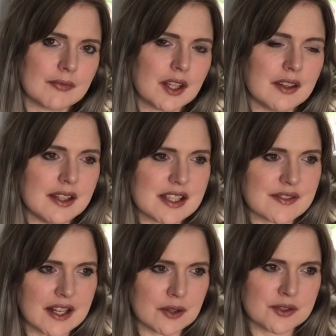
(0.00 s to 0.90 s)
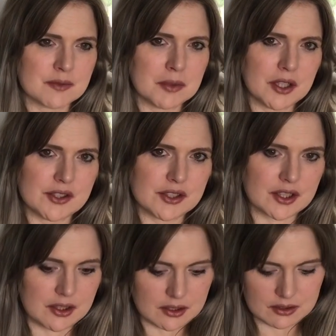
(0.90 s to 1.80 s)
these videos compared to
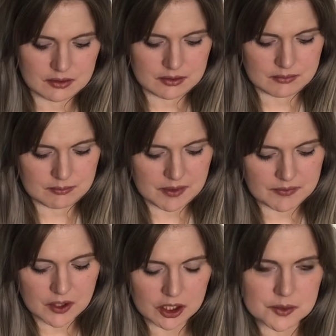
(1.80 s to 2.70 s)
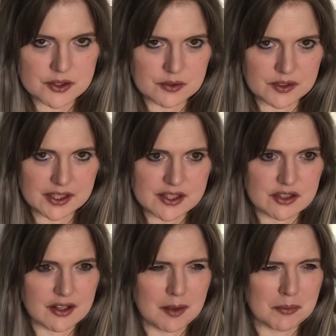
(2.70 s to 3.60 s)
my followers over on
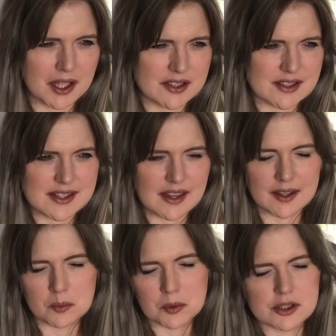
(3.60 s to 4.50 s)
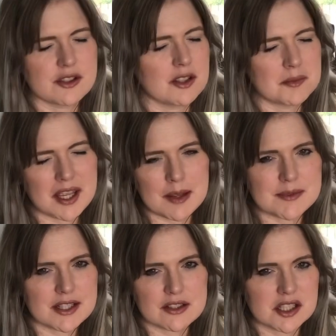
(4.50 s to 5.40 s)
Instagram, but I think words sometimes
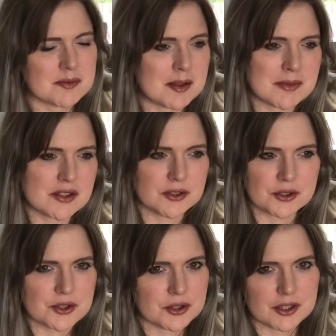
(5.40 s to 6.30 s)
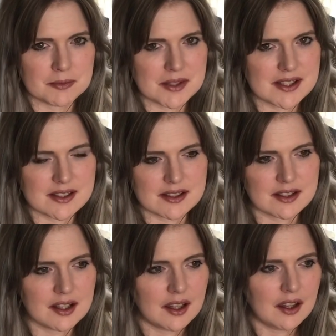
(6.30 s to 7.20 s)
can just be misunderstood and
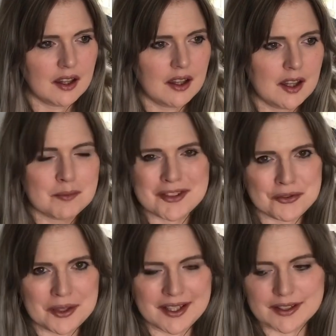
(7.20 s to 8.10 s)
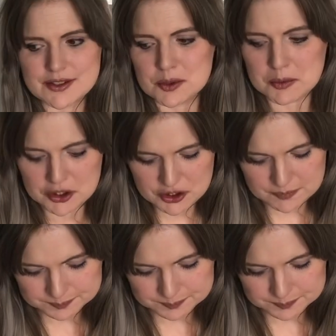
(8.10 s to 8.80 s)
misread so much.